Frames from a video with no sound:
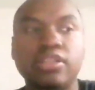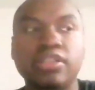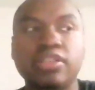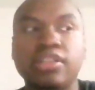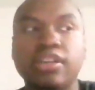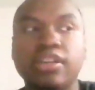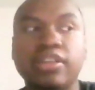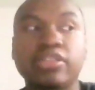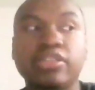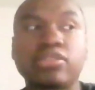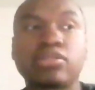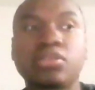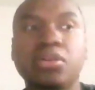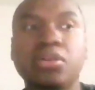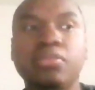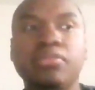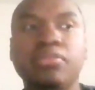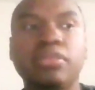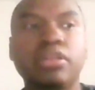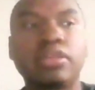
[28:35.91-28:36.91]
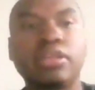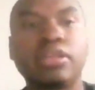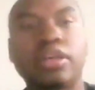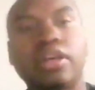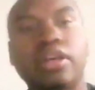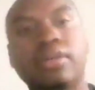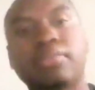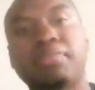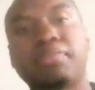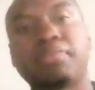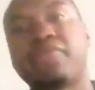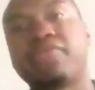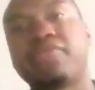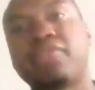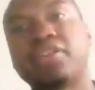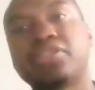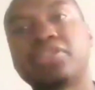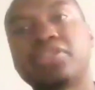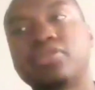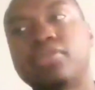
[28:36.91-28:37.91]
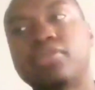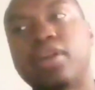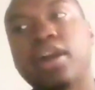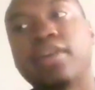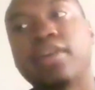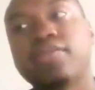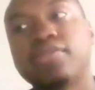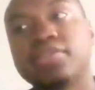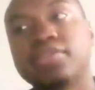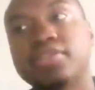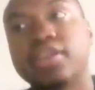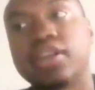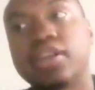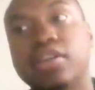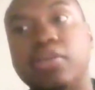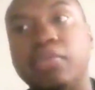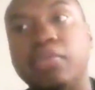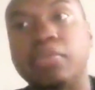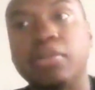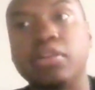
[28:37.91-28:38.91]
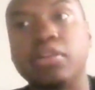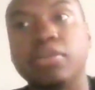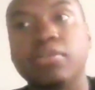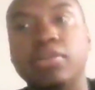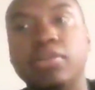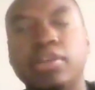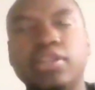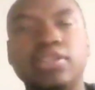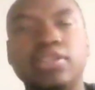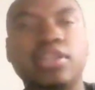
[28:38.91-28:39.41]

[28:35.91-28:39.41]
And it's like it's so many like professional athletes that can really relate